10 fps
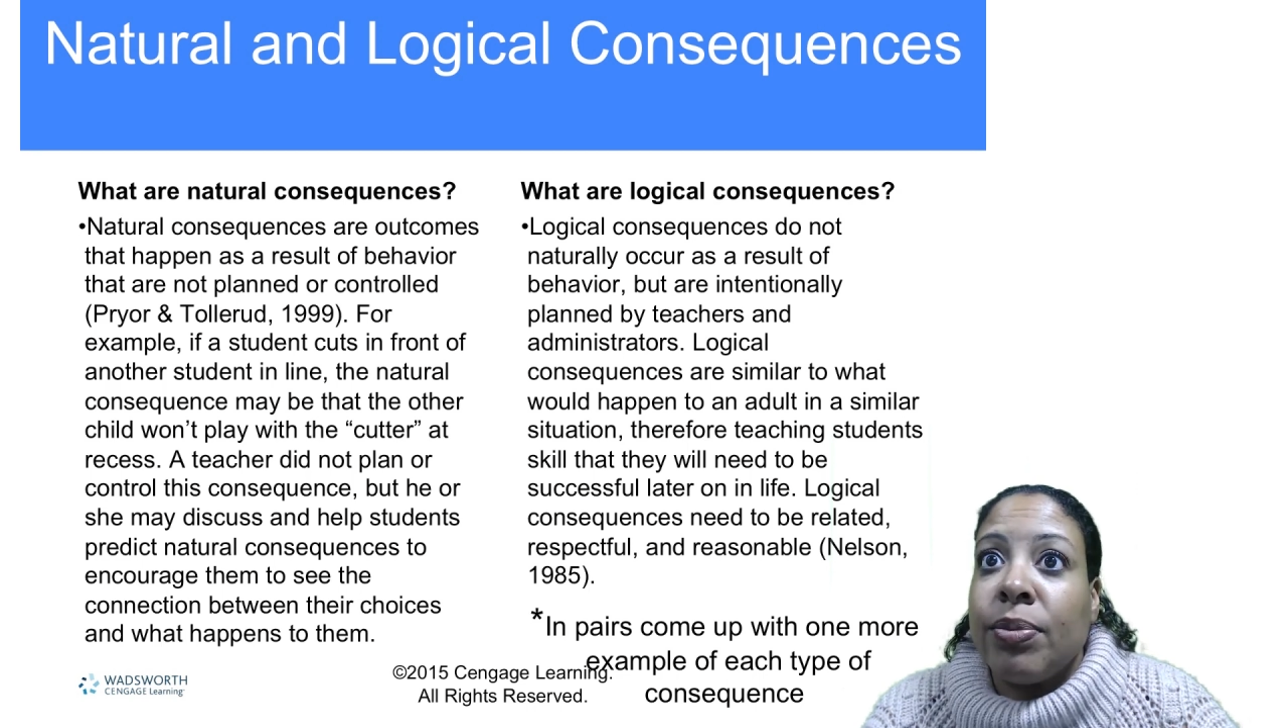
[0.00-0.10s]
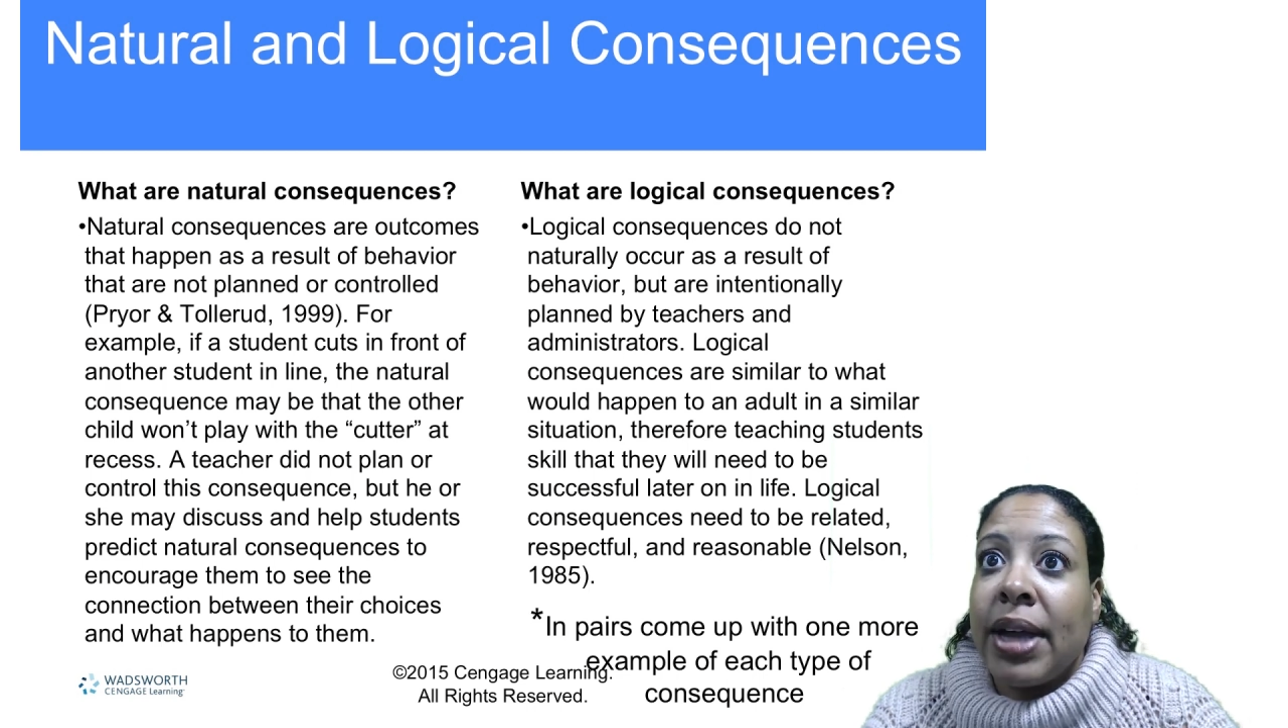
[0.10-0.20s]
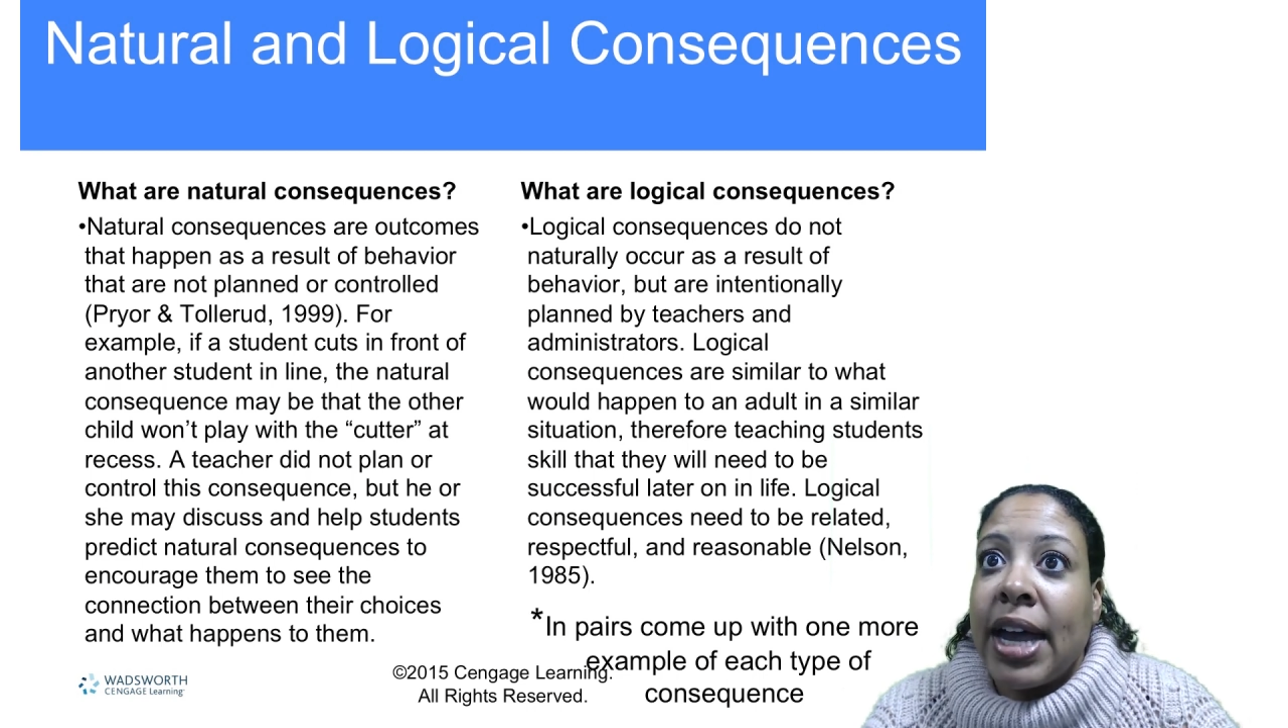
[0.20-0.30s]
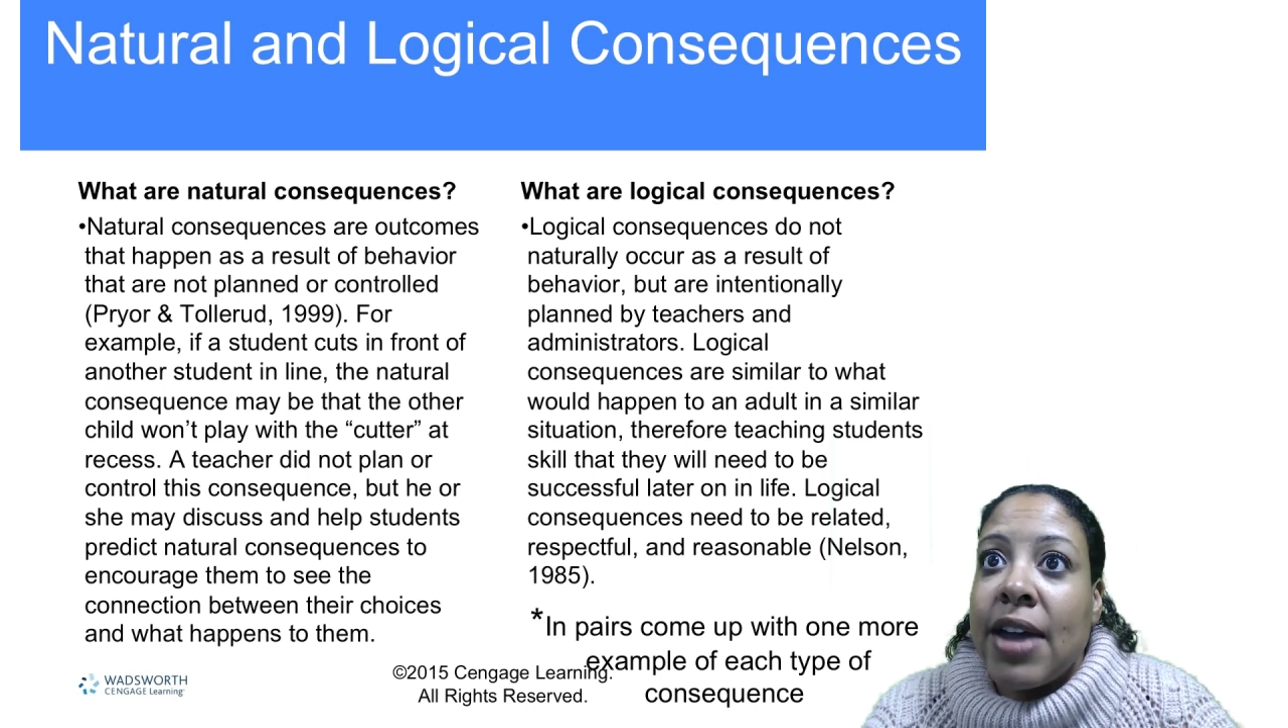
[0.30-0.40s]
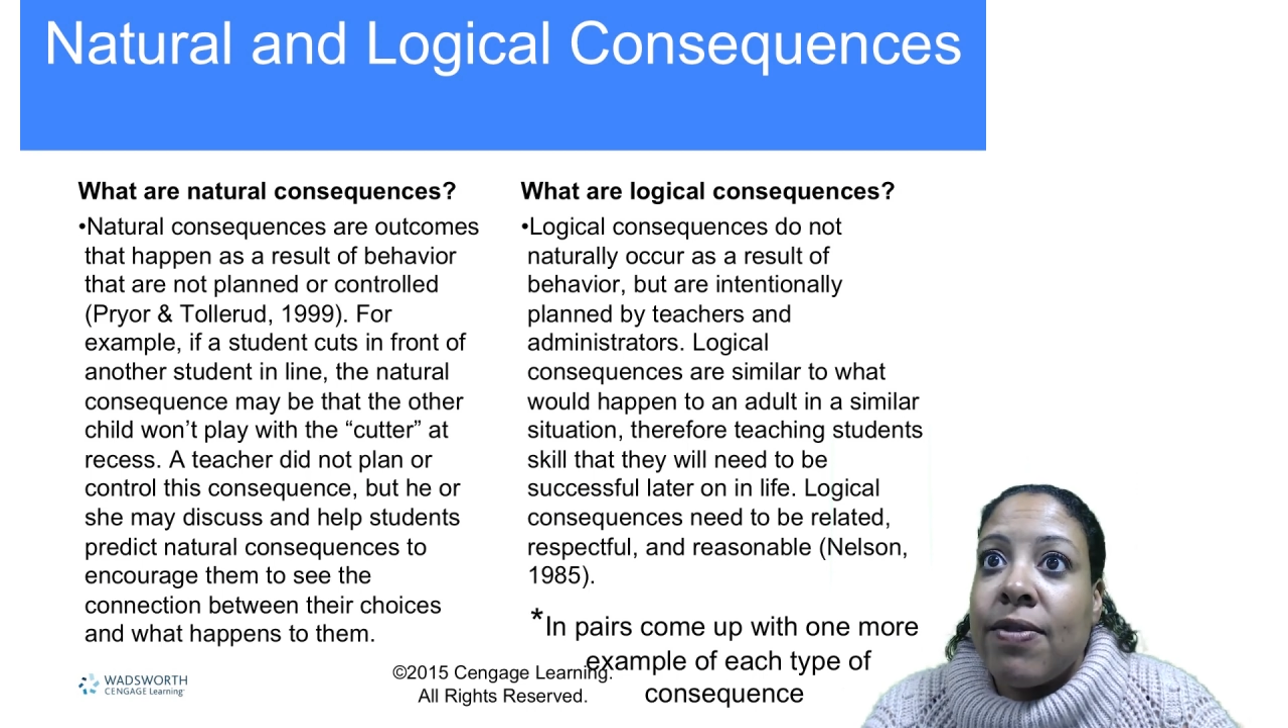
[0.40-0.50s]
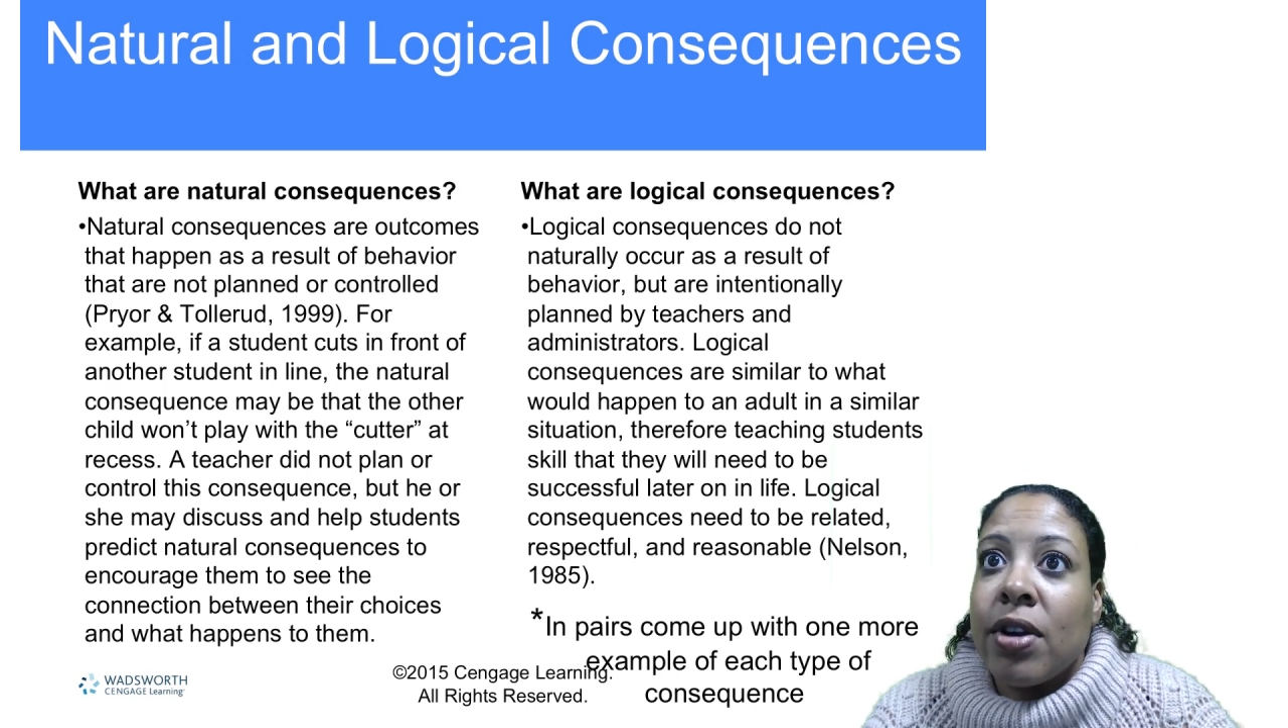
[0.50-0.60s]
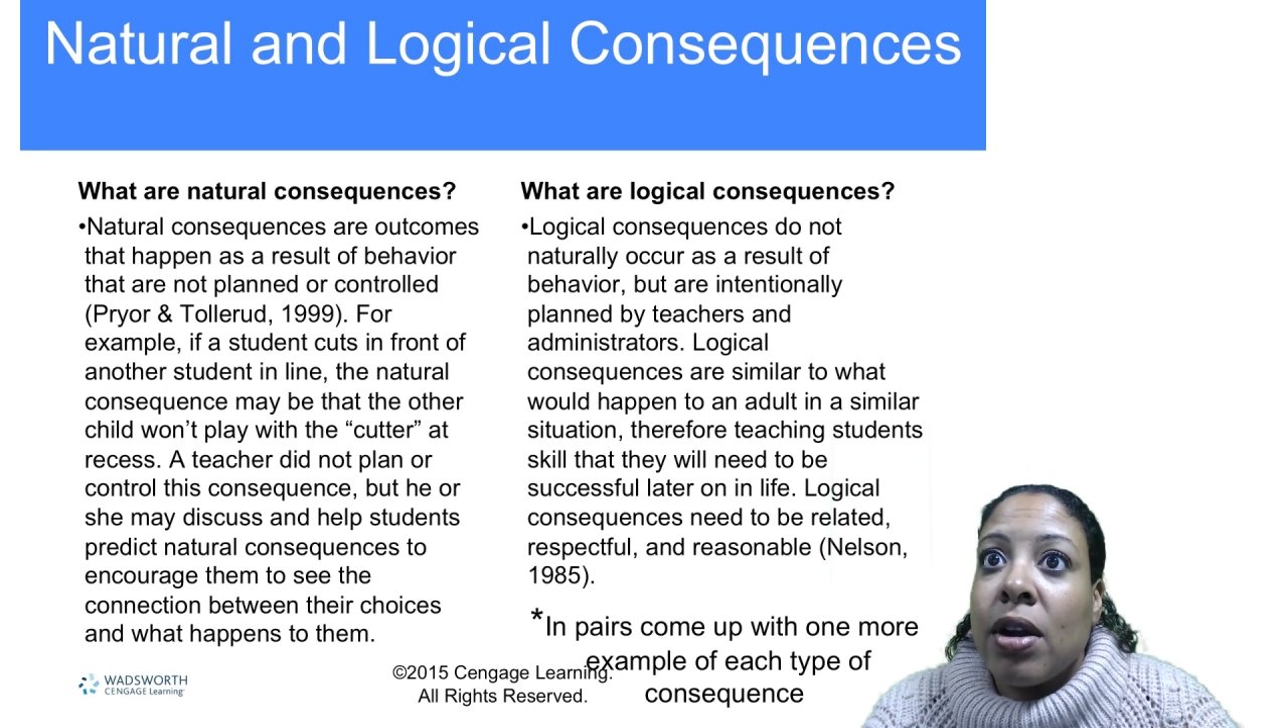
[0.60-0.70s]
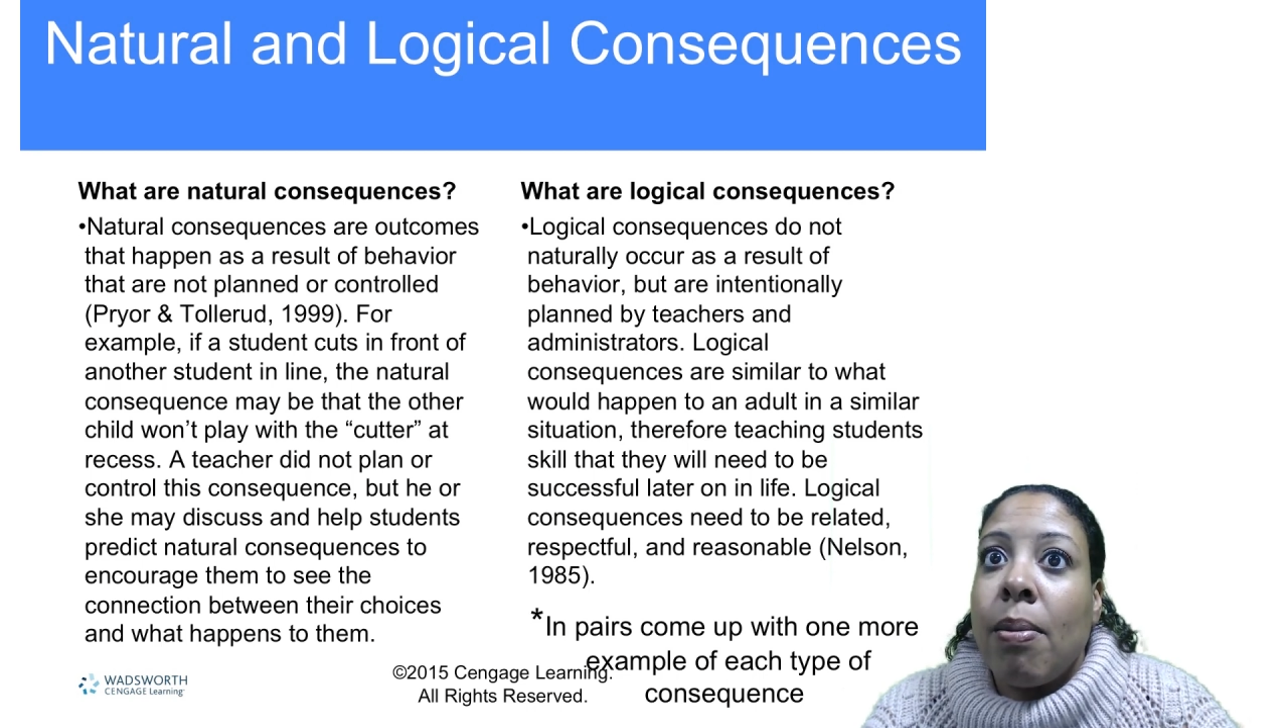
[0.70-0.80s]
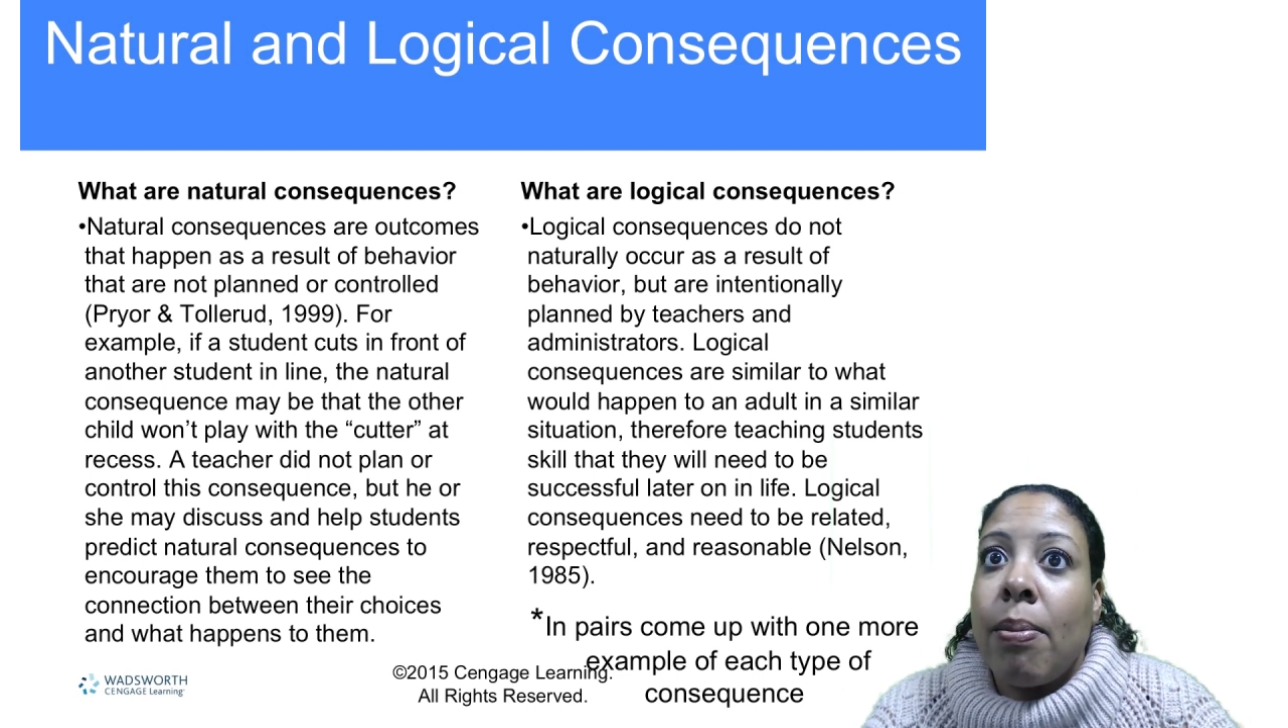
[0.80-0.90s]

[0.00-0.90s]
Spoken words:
behavior,